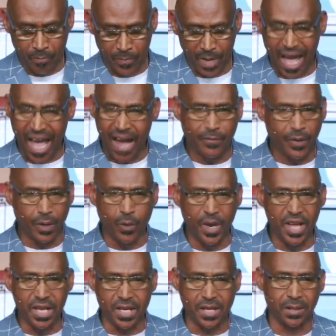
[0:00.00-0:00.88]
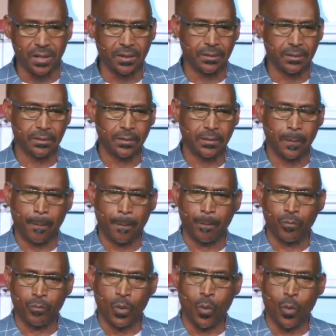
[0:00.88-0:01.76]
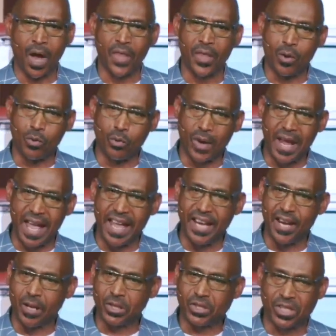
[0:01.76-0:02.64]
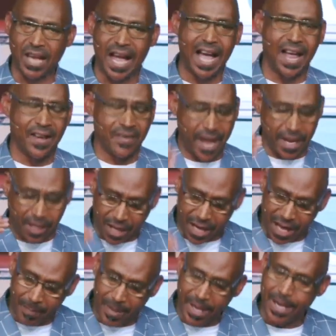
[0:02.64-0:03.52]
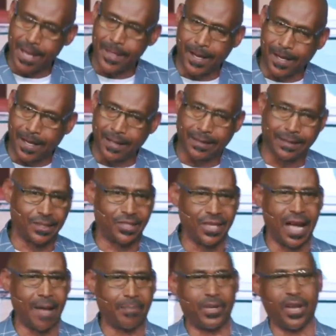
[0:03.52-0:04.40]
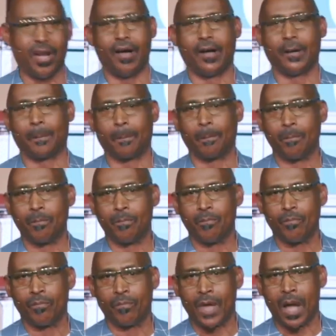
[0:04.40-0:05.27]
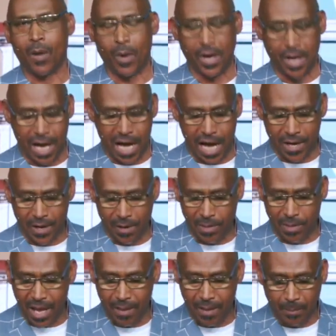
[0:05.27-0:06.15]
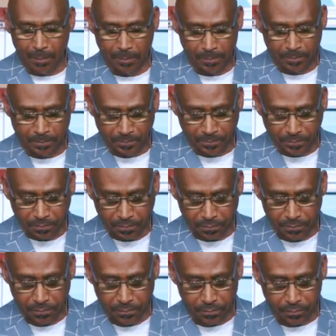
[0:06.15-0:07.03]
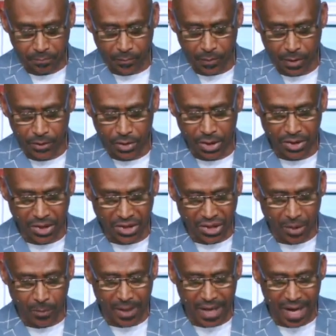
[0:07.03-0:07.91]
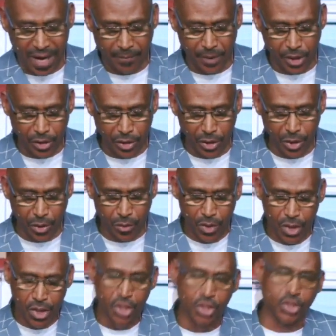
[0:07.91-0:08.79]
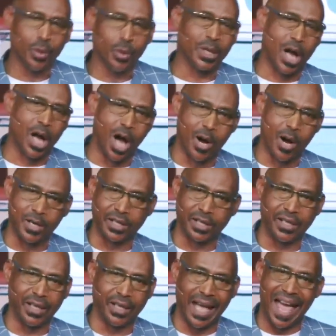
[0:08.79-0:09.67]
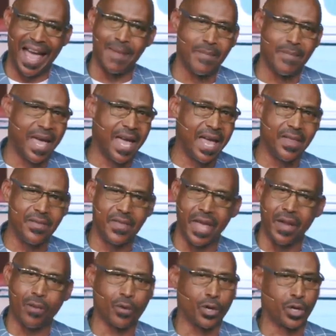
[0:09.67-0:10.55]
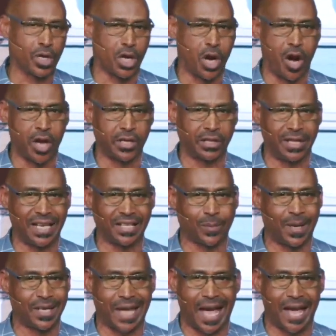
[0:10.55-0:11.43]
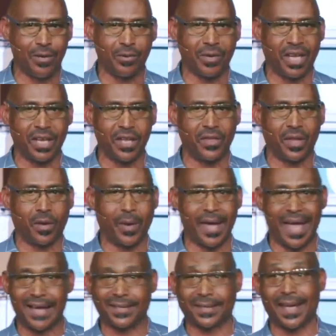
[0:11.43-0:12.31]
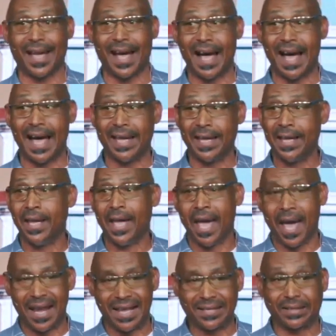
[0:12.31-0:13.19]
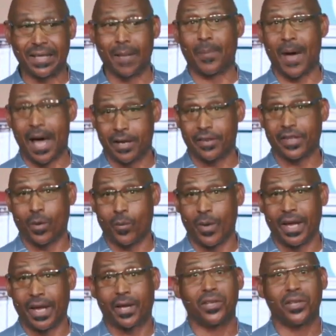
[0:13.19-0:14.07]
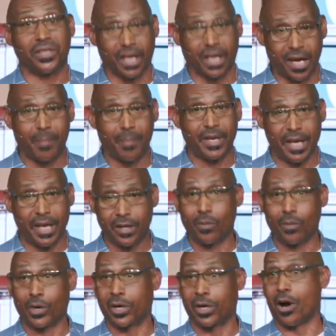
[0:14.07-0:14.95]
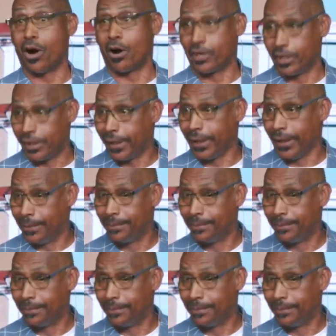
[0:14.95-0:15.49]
Every week, whether rain or shine, they come in and they get the job done. I want to honor them. Jesus said, Whatever you do, do it heartily. And man, they work heartily. That's why I don't get in their way. I say hi and I step out of their way because they're coming here to work heartily.